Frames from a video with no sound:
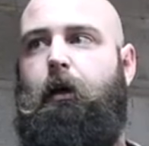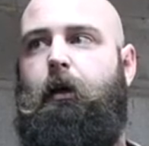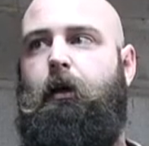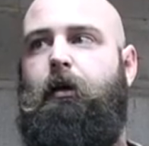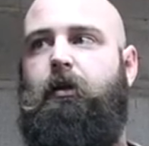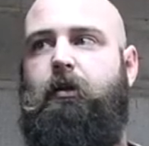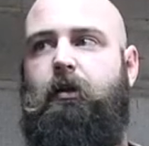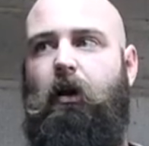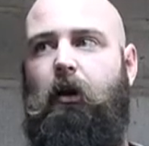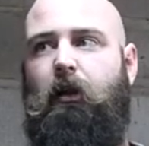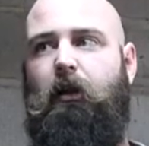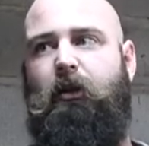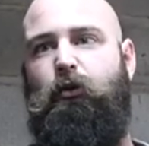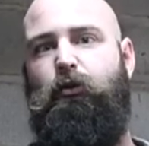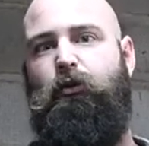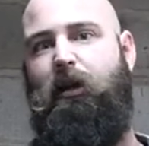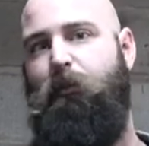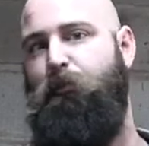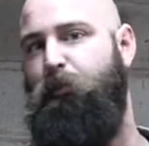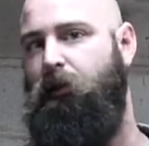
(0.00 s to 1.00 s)
There's no little
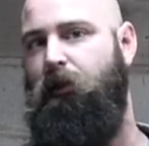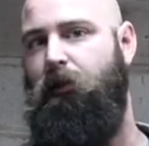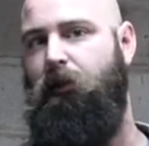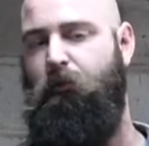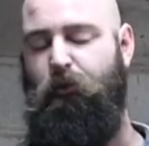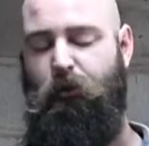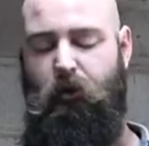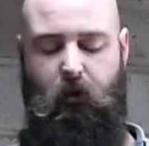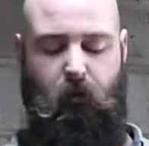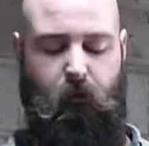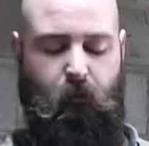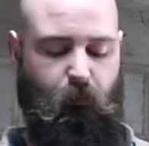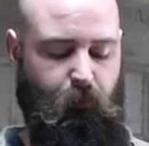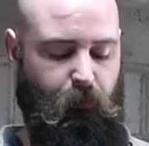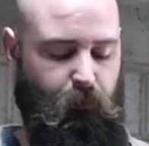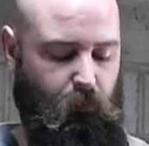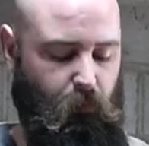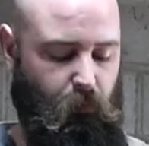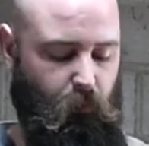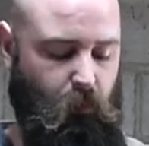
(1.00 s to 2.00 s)
nipple at the
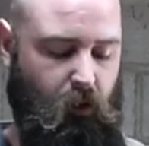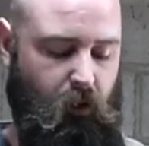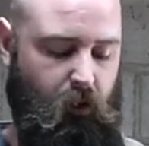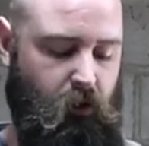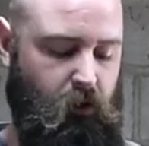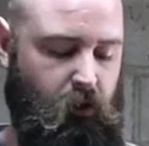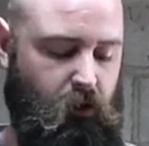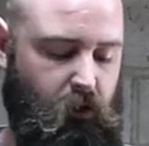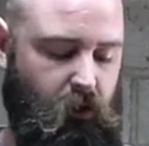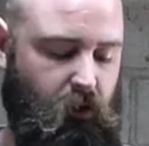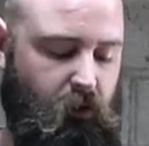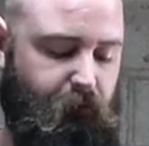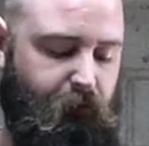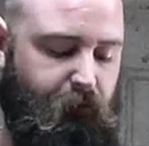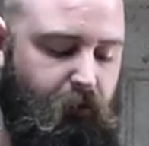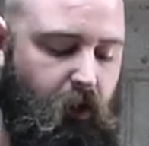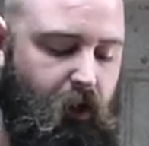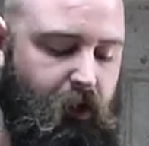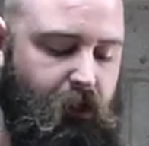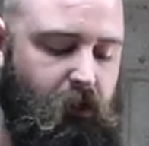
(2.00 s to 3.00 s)
bottom where usually you
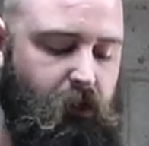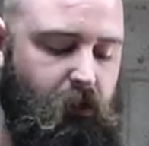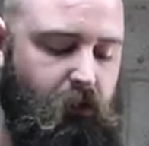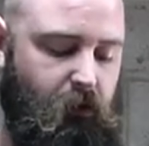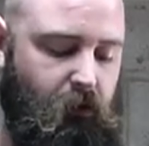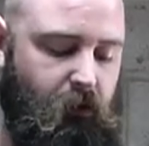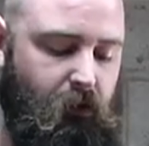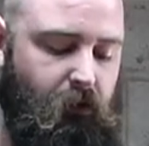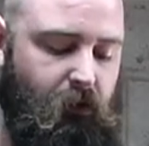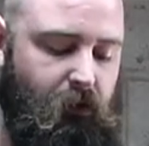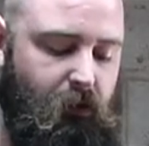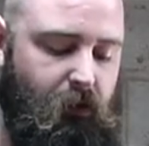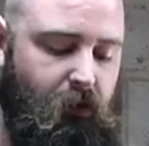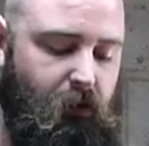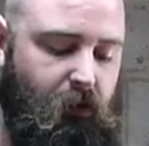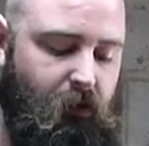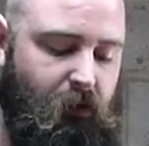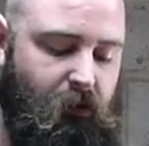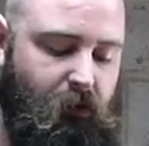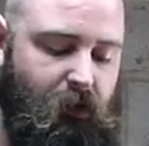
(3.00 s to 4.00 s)
find
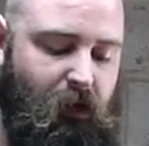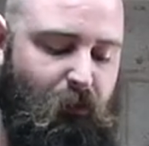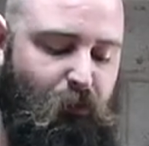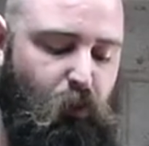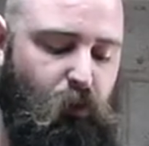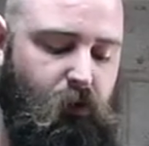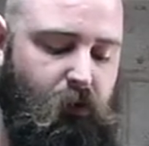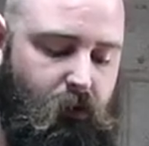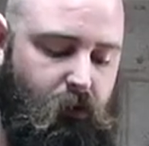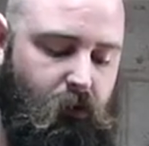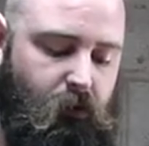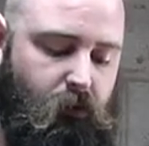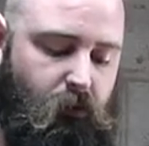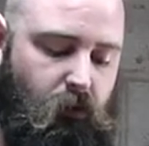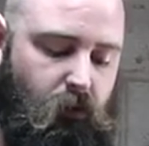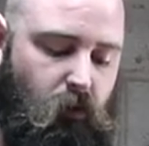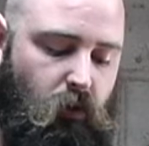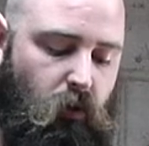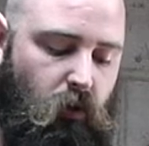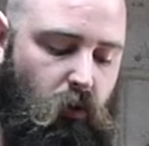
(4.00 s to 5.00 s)
nipples
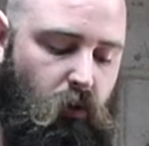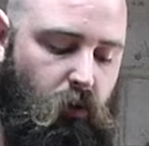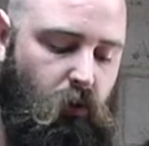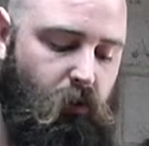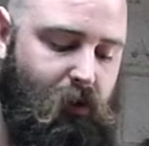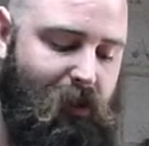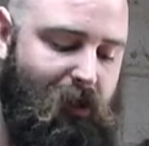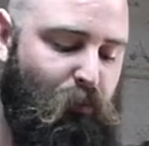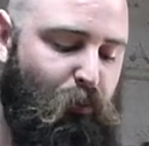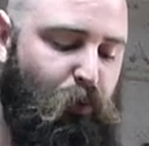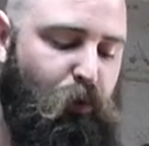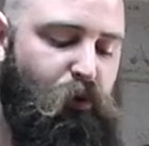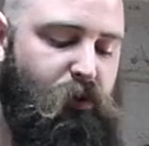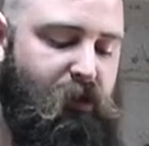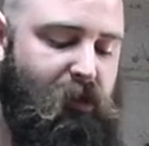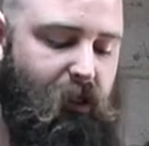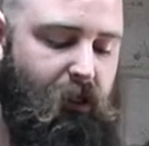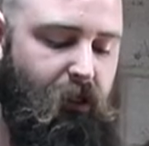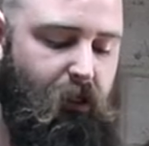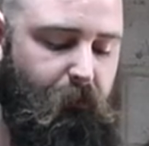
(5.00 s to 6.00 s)
or
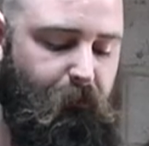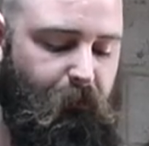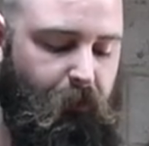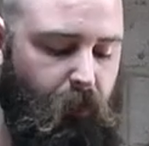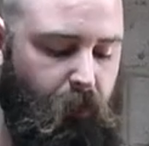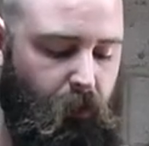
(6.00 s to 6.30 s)
dimples in it.